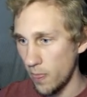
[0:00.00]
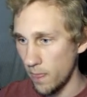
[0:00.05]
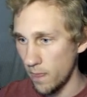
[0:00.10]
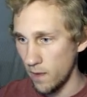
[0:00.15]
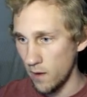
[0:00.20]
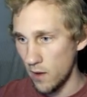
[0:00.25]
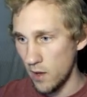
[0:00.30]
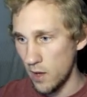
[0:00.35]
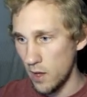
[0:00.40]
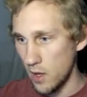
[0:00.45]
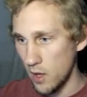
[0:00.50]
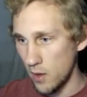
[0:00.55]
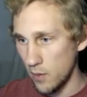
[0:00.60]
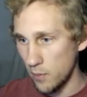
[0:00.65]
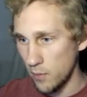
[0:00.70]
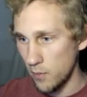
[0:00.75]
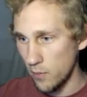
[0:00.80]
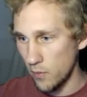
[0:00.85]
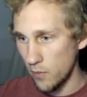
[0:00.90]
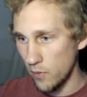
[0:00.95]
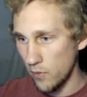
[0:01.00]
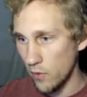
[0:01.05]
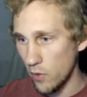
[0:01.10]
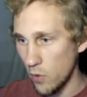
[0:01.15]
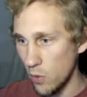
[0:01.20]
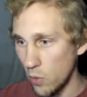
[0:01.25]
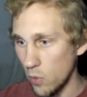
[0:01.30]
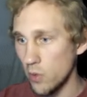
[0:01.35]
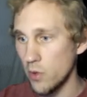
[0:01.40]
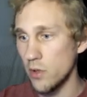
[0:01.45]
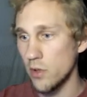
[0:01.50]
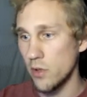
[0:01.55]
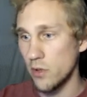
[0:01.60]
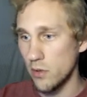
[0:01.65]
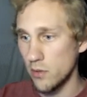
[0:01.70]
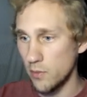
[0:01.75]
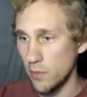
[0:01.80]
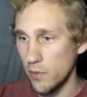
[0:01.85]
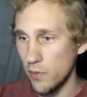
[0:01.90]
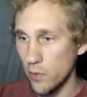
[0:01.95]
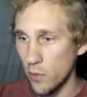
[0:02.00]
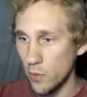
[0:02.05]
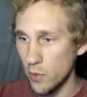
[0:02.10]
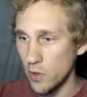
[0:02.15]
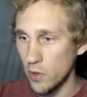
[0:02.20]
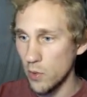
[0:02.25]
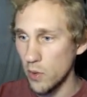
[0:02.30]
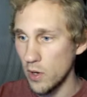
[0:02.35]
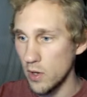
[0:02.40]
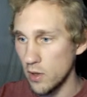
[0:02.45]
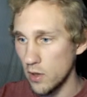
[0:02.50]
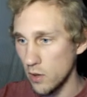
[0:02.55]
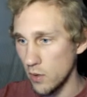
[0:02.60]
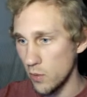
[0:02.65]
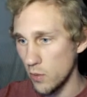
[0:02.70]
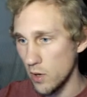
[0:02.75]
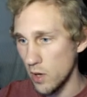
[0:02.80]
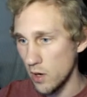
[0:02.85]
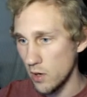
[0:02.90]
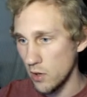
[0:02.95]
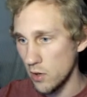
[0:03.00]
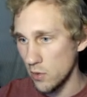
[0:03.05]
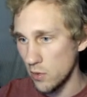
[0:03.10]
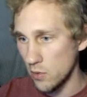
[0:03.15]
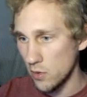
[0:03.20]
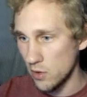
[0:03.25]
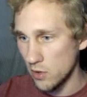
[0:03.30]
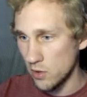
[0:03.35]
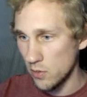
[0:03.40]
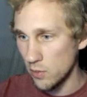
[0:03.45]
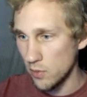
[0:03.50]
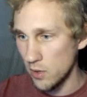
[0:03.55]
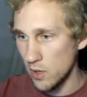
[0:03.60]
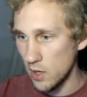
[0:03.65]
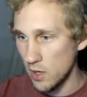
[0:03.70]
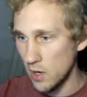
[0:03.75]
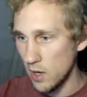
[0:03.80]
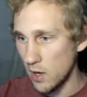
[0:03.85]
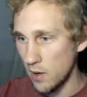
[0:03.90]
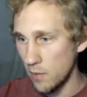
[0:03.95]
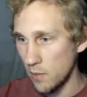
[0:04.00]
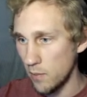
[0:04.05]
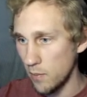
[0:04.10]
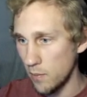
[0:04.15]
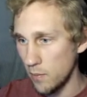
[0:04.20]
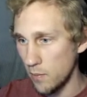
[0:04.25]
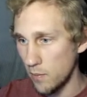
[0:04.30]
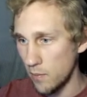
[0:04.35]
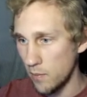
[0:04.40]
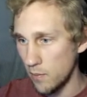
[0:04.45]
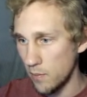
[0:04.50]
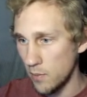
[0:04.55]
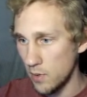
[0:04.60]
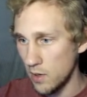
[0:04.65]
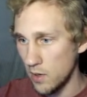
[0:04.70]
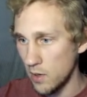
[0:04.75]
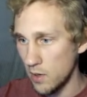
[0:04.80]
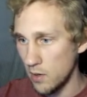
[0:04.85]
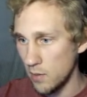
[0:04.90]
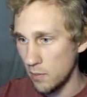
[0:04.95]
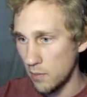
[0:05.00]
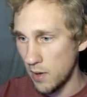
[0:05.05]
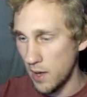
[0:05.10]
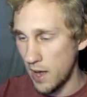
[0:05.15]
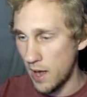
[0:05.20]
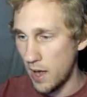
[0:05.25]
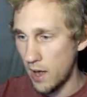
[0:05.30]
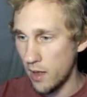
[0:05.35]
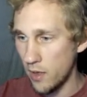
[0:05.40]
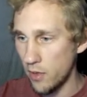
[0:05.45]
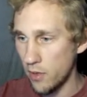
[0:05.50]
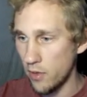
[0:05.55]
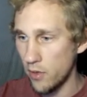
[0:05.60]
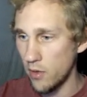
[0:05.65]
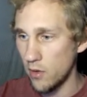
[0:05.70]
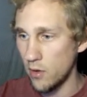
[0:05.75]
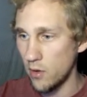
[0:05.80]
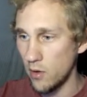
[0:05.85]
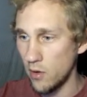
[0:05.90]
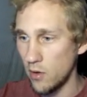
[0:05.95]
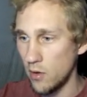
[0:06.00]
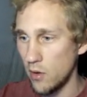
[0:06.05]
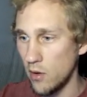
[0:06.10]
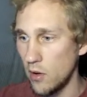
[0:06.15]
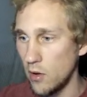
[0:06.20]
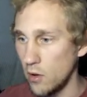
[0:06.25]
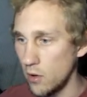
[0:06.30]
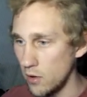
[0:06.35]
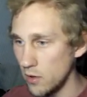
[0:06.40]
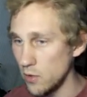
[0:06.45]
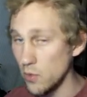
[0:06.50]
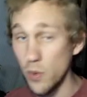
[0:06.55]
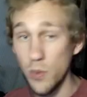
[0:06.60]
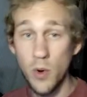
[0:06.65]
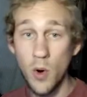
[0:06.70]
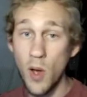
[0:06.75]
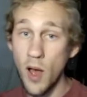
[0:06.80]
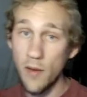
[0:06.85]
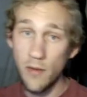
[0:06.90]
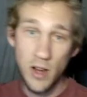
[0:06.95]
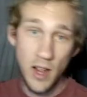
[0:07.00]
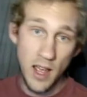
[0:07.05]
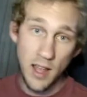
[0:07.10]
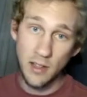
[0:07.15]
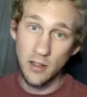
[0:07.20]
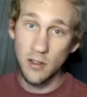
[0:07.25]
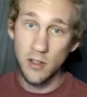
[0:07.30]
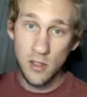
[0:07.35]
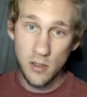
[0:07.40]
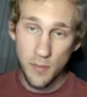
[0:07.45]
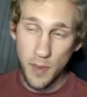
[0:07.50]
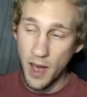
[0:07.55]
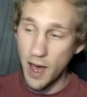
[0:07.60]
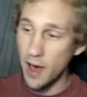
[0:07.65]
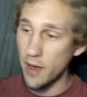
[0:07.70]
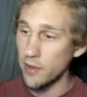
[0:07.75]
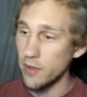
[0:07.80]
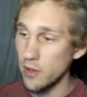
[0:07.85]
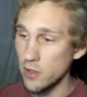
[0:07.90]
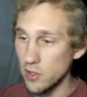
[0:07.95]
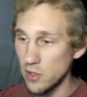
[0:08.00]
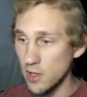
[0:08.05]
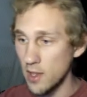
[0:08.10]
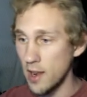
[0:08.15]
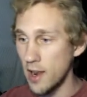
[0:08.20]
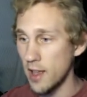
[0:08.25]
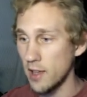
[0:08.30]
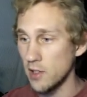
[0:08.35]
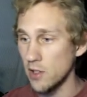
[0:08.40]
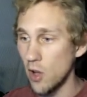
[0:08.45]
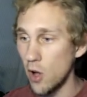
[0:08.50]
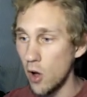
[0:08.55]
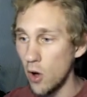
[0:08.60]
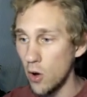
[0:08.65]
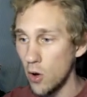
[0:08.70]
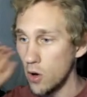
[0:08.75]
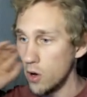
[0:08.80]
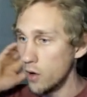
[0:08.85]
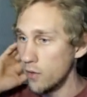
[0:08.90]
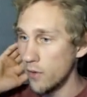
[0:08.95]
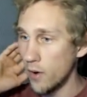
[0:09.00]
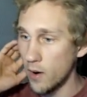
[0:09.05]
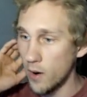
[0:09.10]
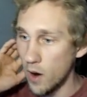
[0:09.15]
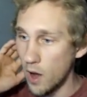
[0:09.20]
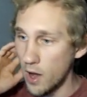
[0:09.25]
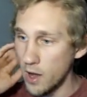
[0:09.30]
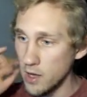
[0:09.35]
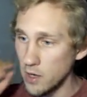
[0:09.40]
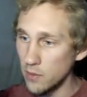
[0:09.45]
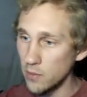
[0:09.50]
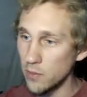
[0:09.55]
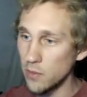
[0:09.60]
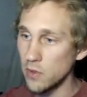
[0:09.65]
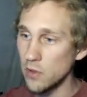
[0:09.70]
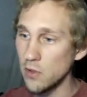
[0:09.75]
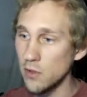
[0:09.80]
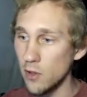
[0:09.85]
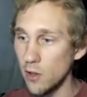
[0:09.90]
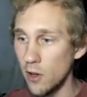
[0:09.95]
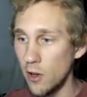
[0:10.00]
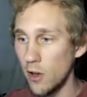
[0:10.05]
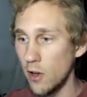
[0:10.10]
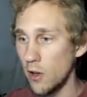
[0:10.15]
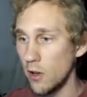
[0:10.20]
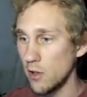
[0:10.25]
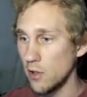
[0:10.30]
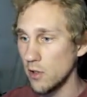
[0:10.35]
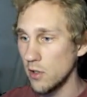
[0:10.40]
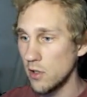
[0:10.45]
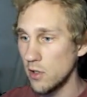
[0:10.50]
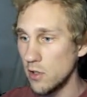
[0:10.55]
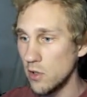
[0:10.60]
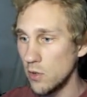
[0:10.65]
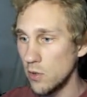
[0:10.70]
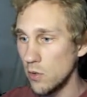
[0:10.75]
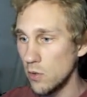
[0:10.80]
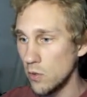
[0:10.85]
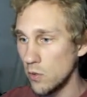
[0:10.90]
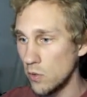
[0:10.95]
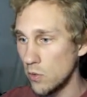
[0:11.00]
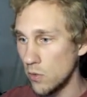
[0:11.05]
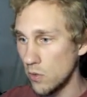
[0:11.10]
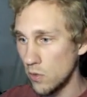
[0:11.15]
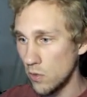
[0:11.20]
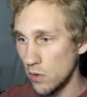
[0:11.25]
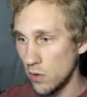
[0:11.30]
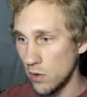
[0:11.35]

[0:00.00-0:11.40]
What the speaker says: And of course, before we do anything, we've got to do display.beginPath. This way we don't have an endless path that just connects all of our items. So let's do,